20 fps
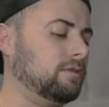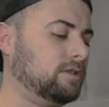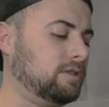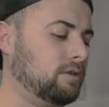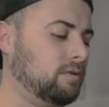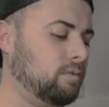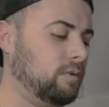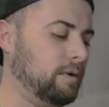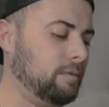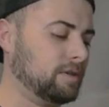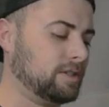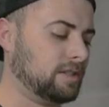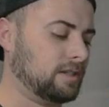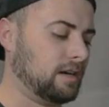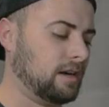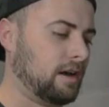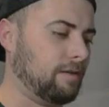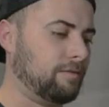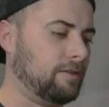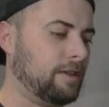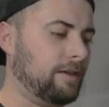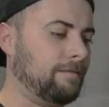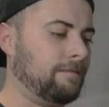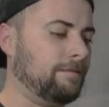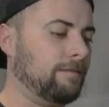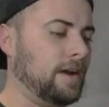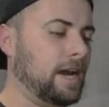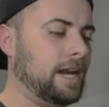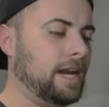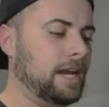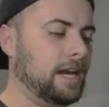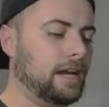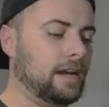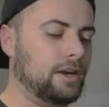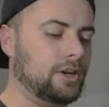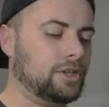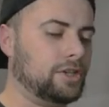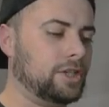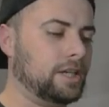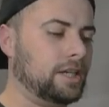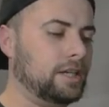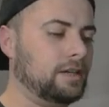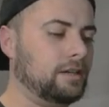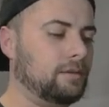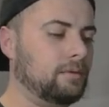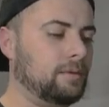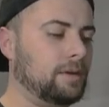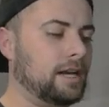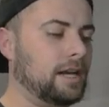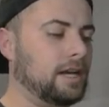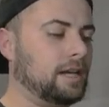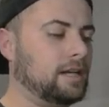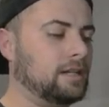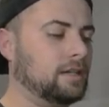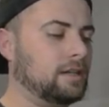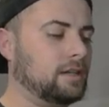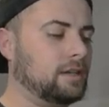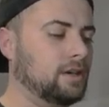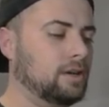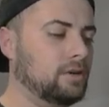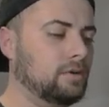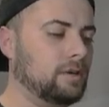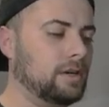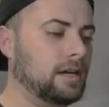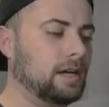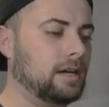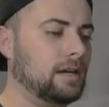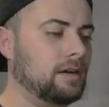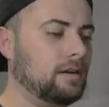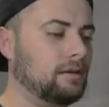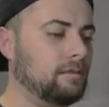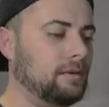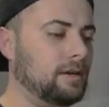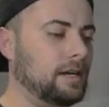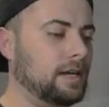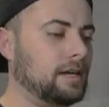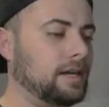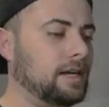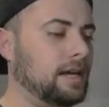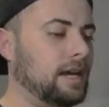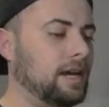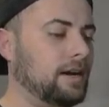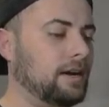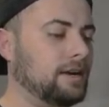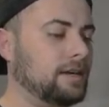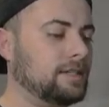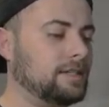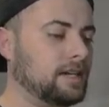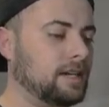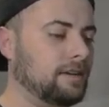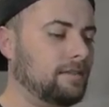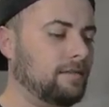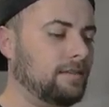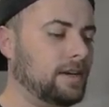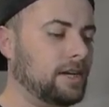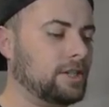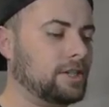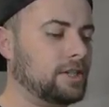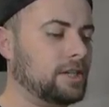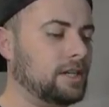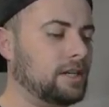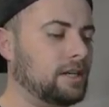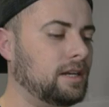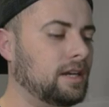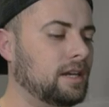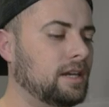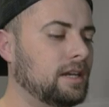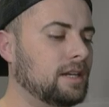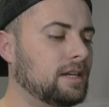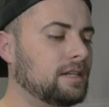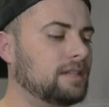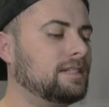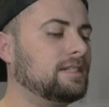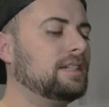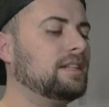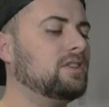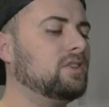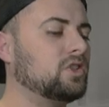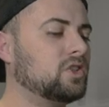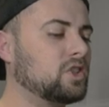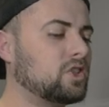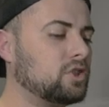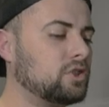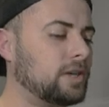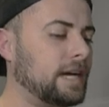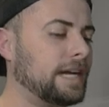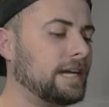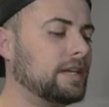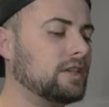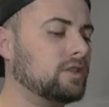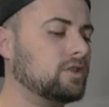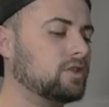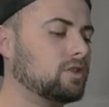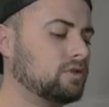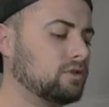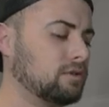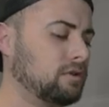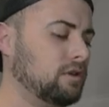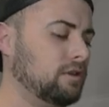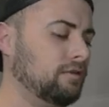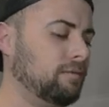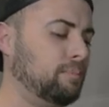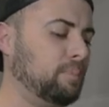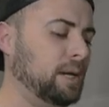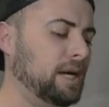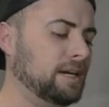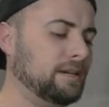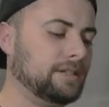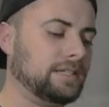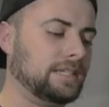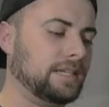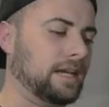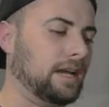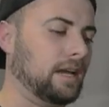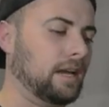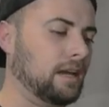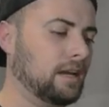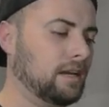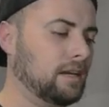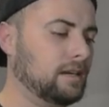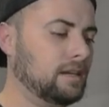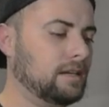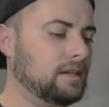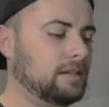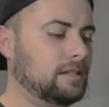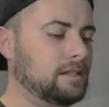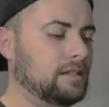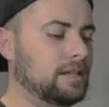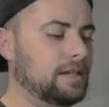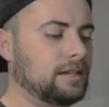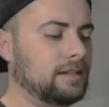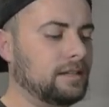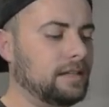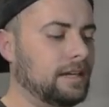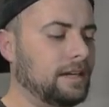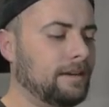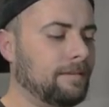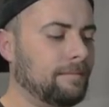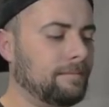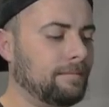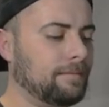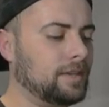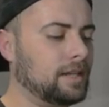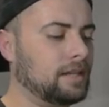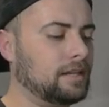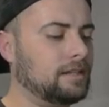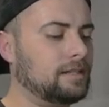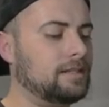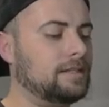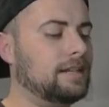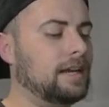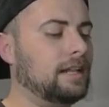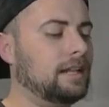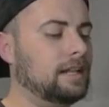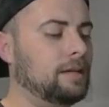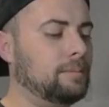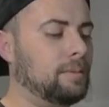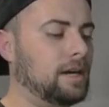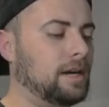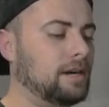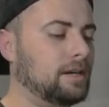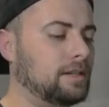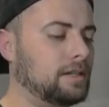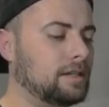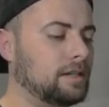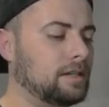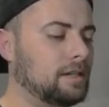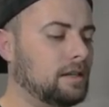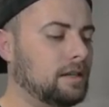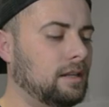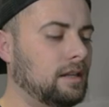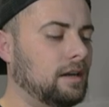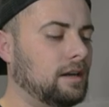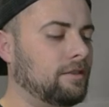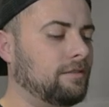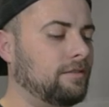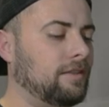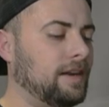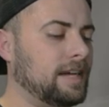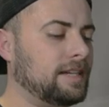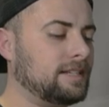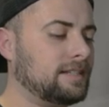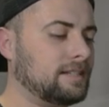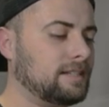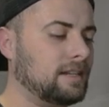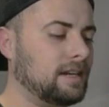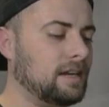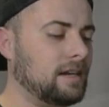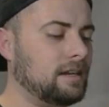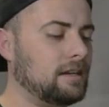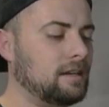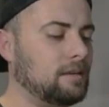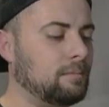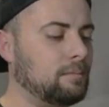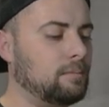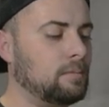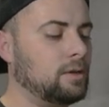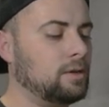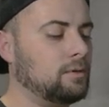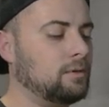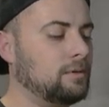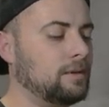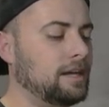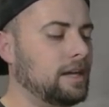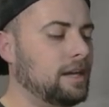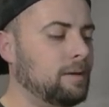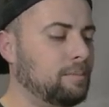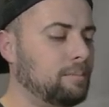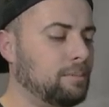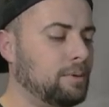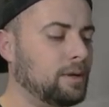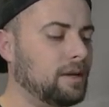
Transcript: So we will start off with a Fighting Energy, we got a Kakuna, we got Karen's Conviction, Single Strike, Scroll of Piercing, Deerling, Delibird, Larvesta, Mareep,